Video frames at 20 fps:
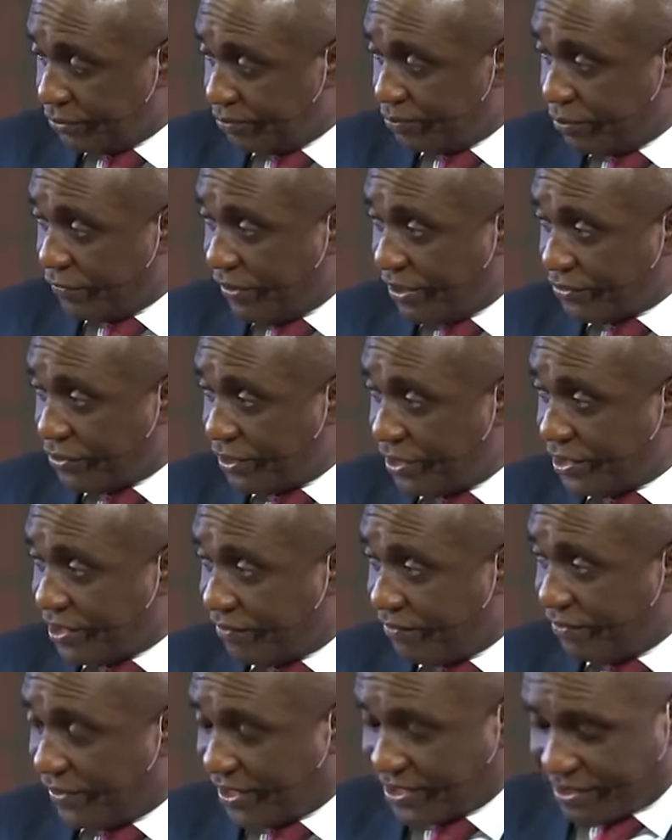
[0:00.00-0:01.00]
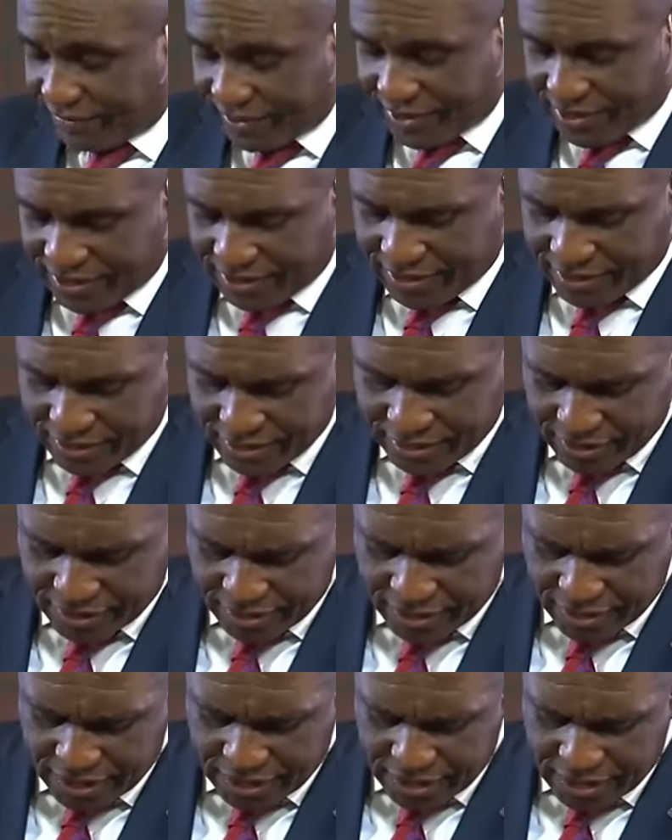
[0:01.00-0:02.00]
Proverbs 27 verse 17.
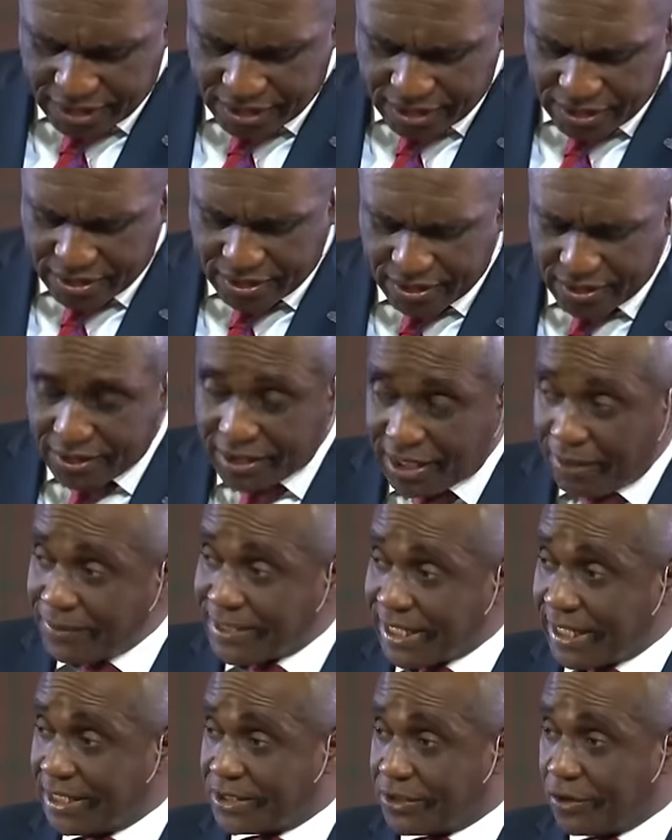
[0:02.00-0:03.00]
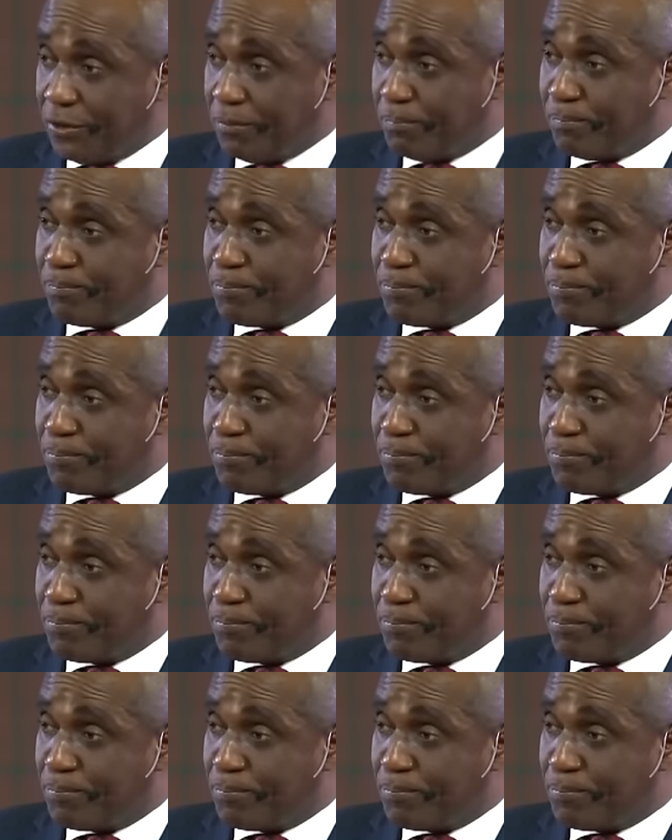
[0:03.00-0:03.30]
Let me say this to you.